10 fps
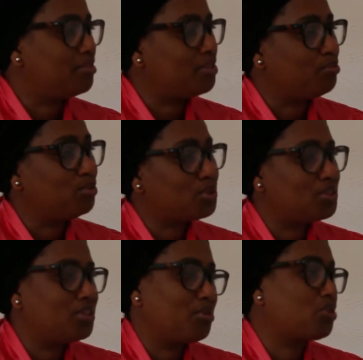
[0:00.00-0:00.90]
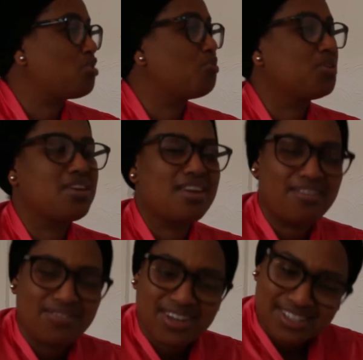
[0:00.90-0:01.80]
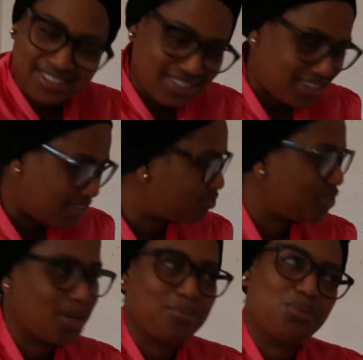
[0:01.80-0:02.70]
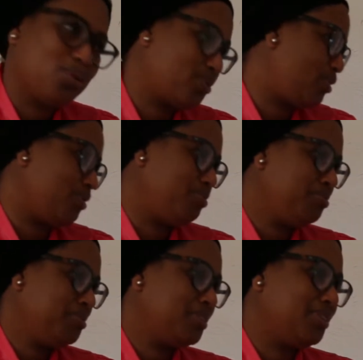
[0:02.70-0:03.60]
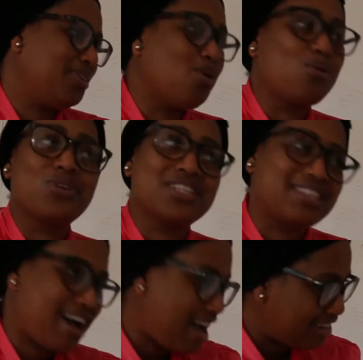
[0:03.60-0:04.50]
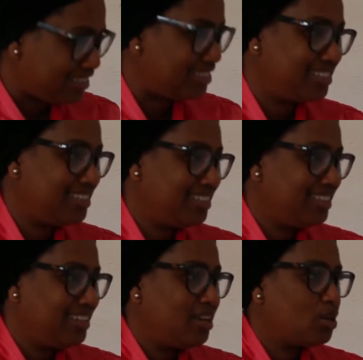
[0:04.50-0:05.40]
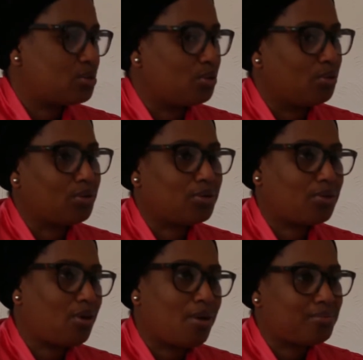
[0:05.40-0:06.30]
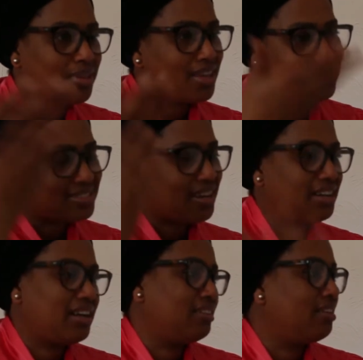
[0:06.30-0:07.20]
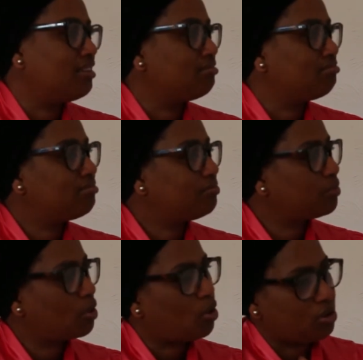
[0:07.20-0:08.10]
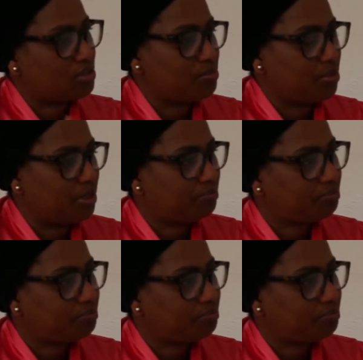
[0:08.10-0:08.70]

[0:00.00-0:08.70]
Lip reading: The bush there, because you will never see the FGM doctor. They always hide. So come inside and then cut me.